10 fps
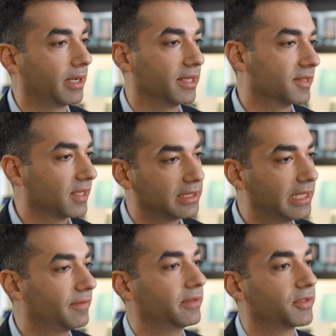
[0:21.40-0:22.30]
by a certain
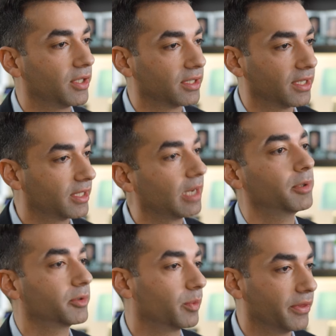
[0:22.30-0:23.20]
level of sugar
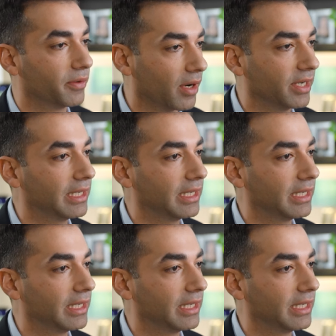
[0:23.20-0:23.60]
coupled with the right